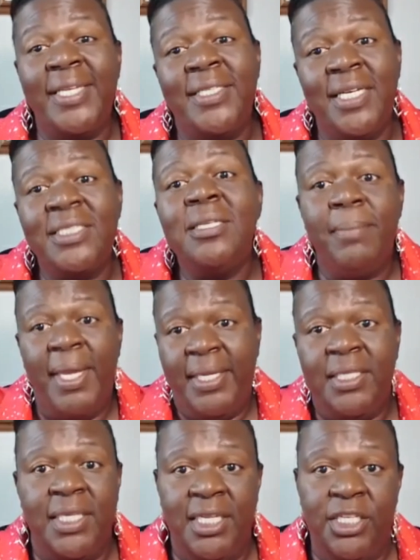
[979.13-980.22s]
doesn't make
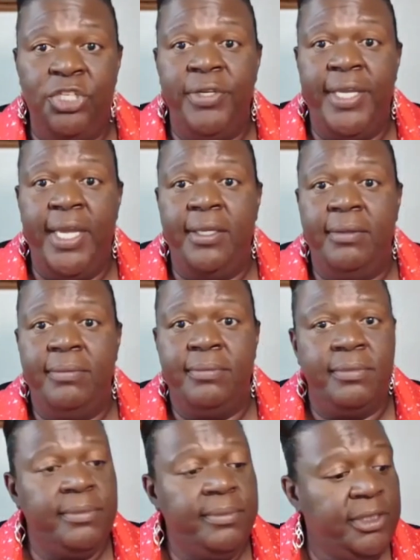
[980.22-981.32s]
it the end of your game.
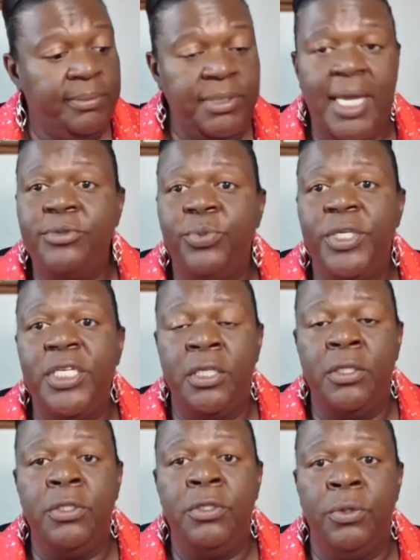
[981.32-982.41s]
Sometimes
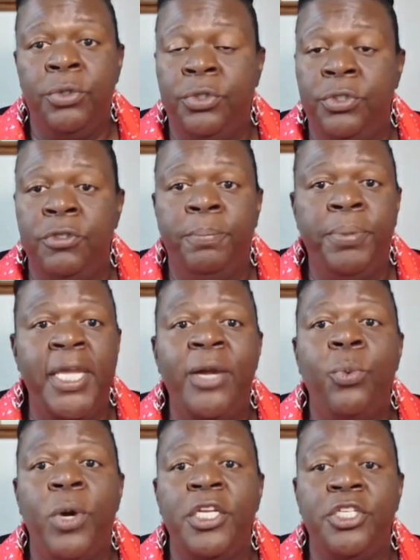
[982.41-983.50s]
you're
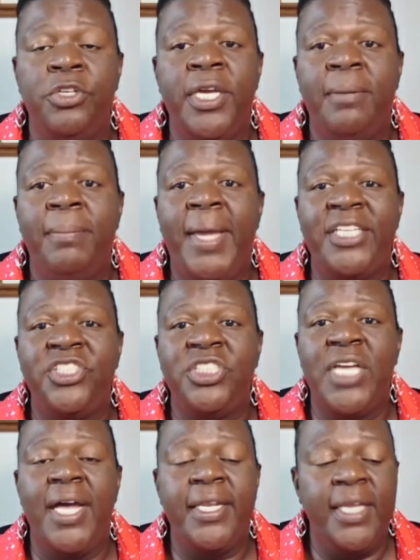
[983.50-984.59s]
playing well and you hit a bad
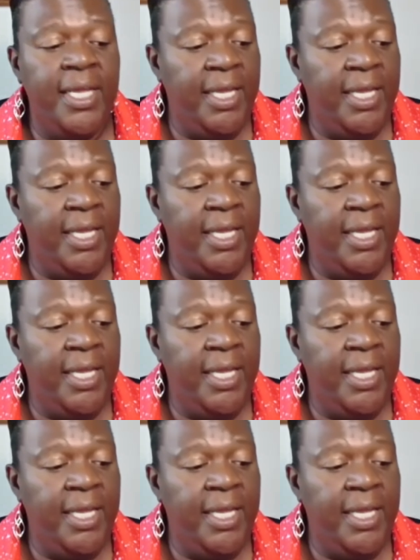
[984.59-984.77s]
shot,